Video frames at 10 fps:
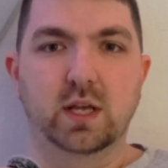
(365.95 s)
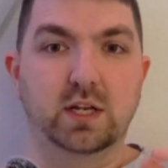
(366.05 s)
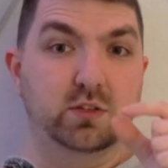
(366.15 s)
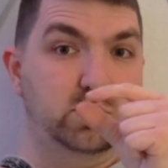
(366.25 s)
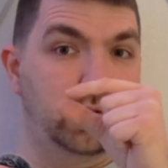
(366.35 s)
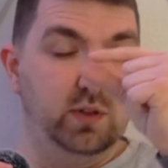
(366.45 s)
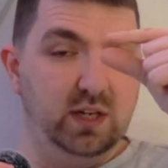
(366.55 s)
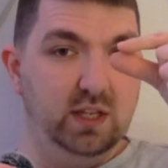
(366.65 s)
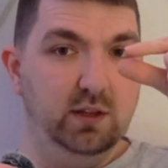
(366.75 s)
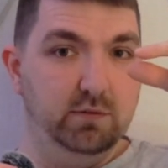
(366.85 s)
And I saw it
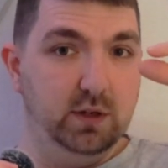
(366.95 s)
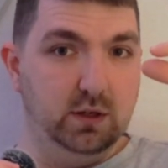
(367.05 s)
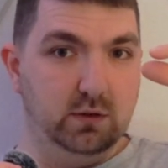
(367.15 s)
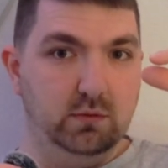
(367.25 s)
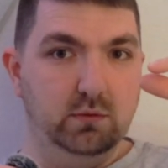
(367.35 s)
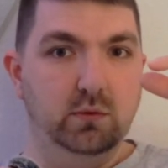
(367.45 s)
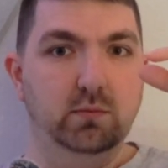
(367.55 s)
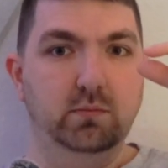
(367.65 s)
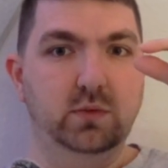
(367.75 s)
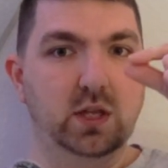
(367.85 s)
in the video,
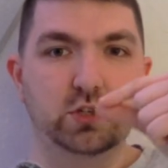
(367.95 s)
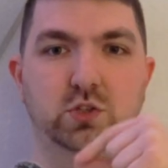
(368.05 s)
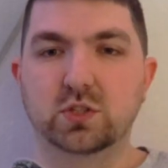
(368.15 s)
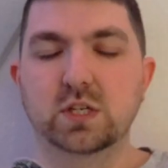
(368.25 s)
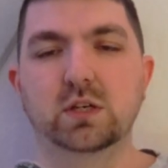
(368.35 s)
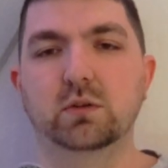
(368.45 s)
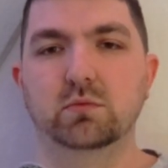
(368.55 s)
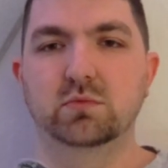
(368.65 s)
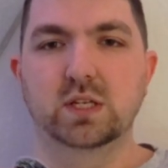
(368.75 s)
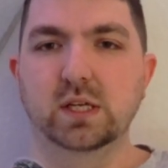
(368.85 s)
they just didn't
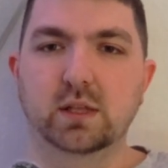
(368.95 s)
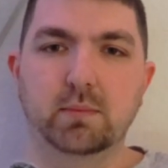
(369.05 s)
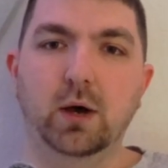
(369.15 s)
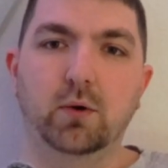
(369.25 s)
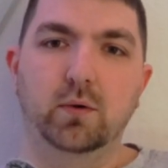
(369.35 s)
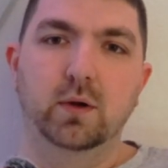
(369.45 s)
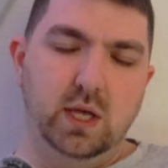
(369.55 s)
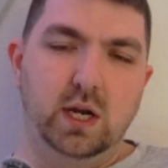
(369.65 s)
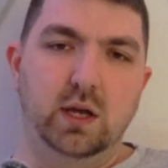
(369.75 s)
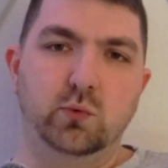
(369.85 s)
take them out.
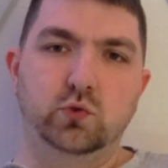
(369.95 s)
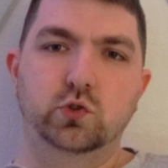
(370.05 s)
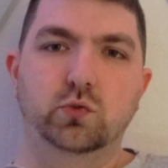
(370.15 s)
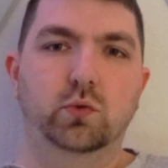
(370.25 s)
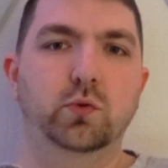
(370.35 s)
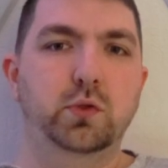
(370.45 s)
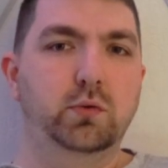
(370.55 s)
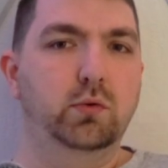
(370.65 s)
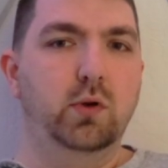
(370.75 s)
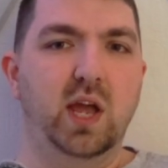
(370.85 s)
And I scrolled
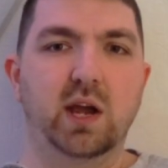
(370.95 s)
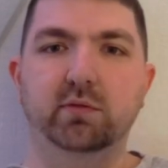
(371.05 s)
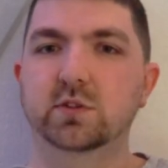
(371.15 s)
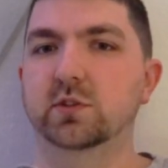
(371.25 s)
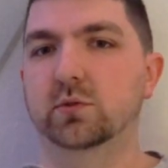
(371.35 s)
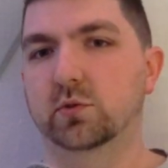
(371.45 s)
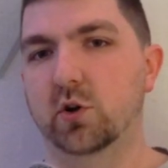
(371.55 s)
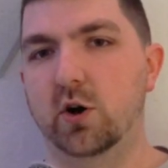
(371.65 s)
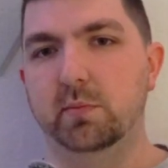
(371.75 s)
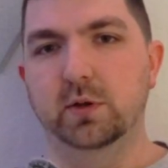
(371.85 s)
through every single
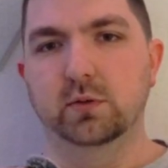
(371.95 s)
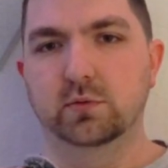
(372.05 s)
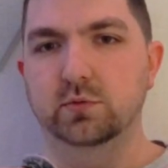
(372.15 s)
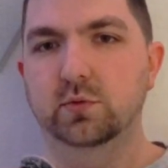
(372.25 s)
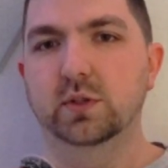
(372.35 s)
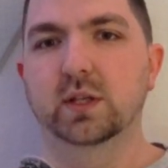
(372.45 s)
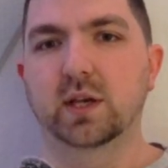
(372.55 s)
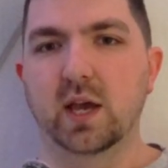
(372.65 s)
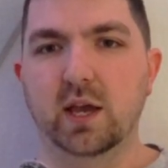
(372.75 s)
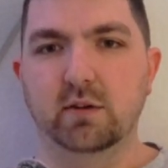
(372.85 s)
comment. There was only like
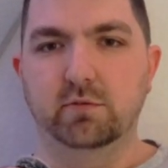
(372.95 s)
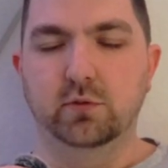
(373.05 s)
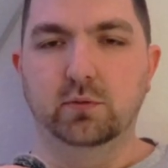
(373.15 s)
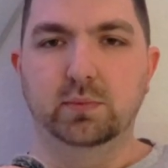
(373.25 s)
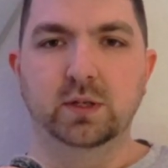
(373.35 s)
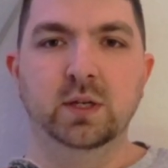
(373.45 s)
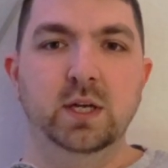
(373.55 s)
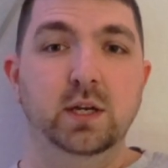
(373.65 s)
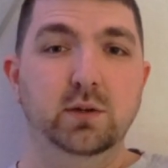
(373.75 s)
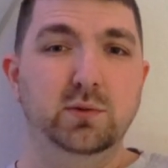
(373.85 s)
a handful, but
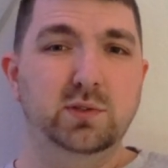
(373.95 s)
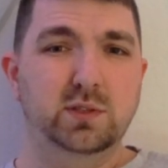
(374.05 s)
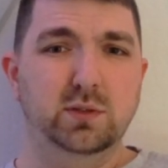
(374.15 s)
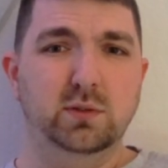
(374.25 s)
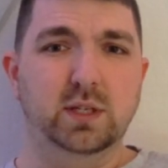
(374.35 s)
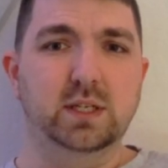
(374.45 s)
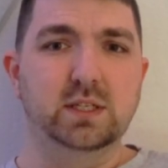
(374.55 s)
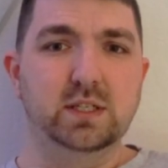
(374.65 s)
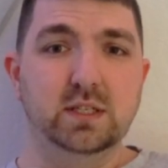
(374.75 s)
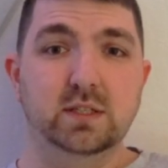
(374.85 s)
it was still like a
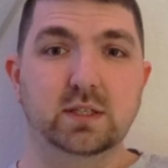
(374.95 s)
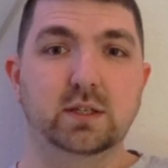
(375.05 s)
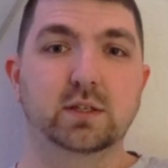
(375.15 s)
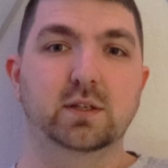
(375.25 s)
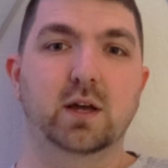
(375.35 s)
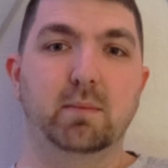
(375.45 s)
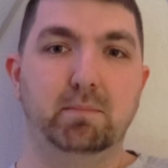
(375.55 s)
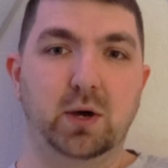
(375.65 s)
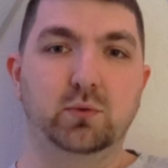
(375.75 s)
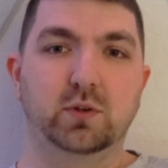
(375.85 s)
decent
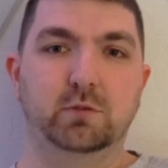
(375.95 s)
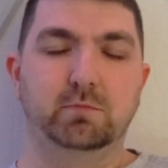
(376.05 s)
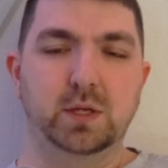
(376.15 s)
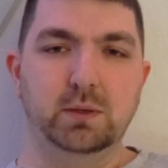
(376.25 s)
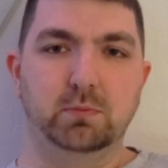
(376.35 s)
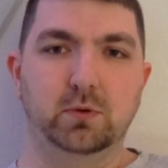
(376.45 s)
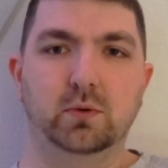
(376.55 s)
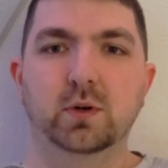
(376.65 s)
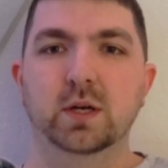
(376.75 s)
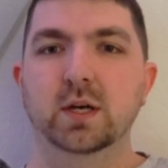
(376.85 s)
amount of people
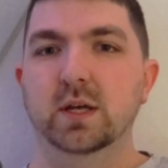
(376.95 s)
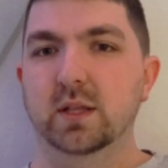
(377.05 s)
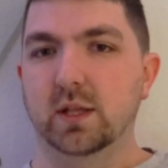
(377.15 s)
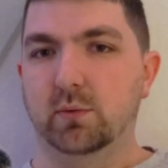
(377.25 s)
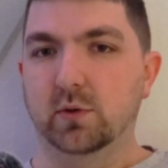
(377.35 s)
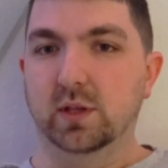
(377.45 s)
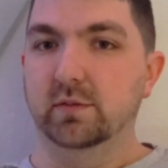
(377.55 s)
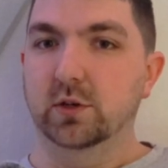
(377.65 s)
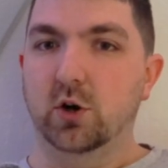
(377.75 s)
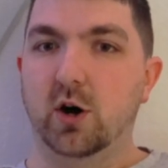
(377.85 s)
that were
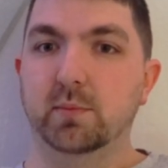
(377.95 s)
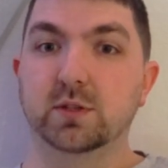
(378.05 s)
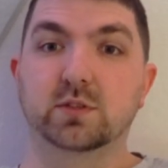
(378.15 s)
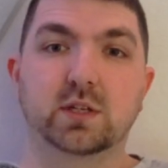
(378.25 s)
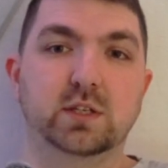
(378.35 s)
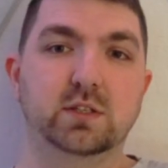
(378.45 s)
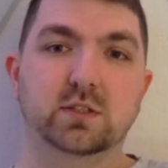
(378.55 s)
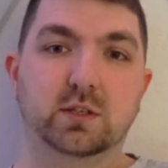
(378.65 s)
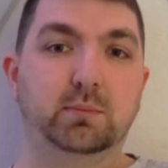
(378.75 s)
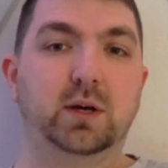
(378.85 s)
leaving comments and a
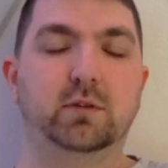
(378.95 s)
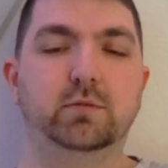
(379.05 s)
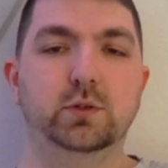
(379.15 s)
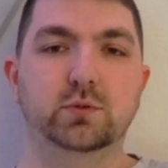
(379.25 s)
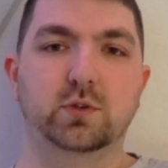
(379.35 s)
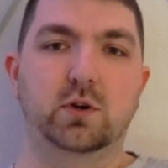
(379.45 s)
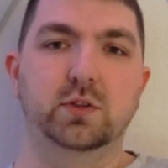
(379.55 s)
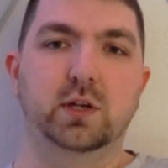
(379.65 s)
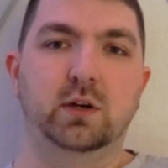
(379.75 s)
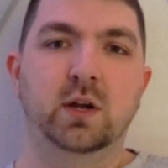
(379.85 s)
decent amount of views on
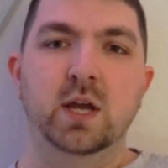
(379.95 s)
there.